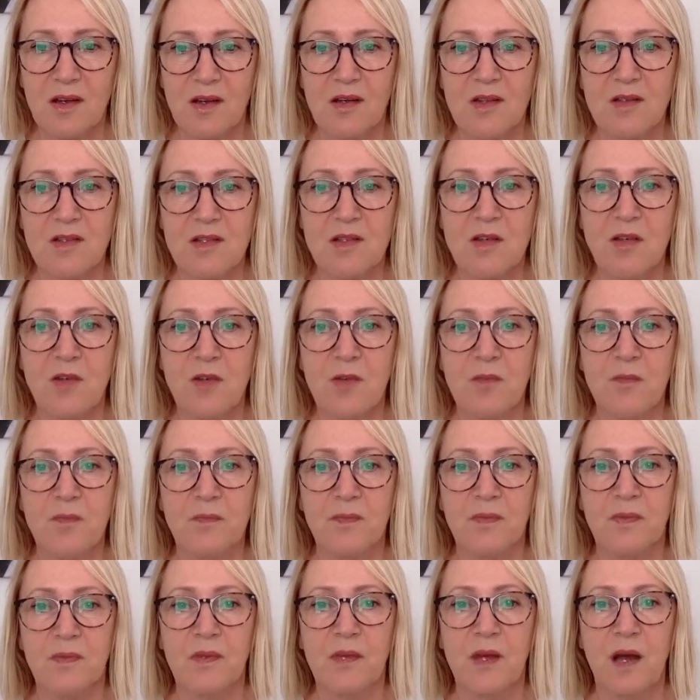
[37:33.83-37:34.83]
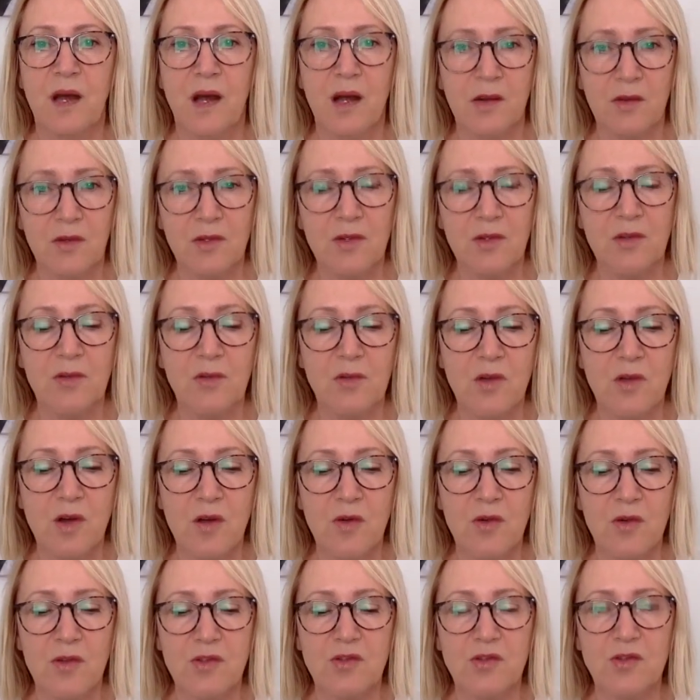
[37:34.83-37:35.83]
So, how do you know
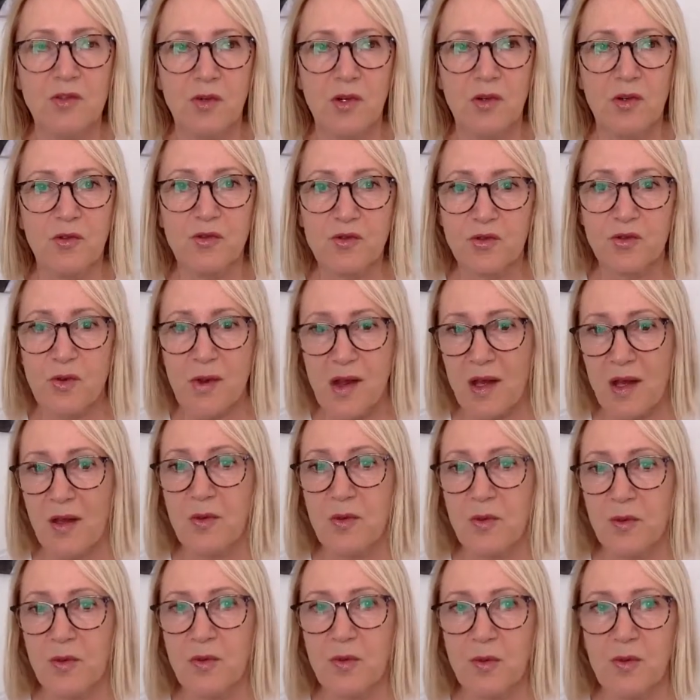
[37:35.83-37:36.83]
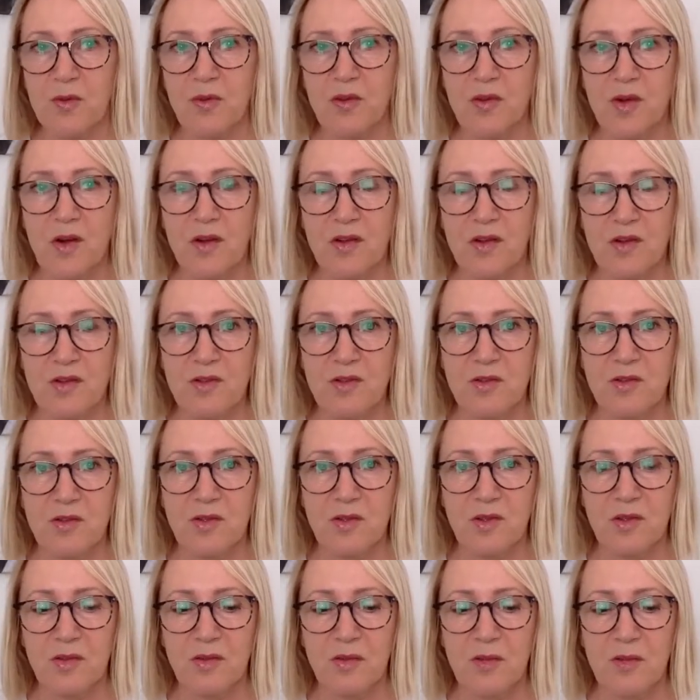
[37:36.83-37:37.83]
that you're on track with what God is
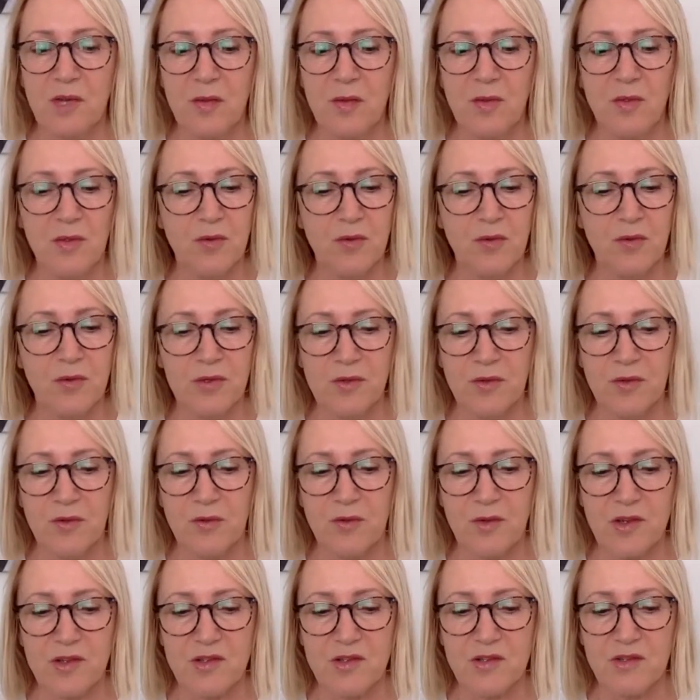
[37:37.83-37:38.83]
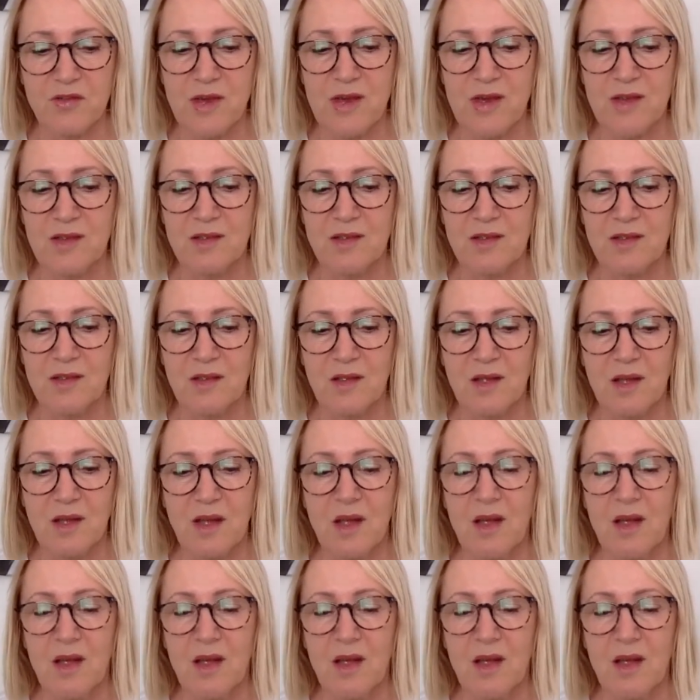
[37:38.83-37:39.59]
doing? Maybe you feel frustrated.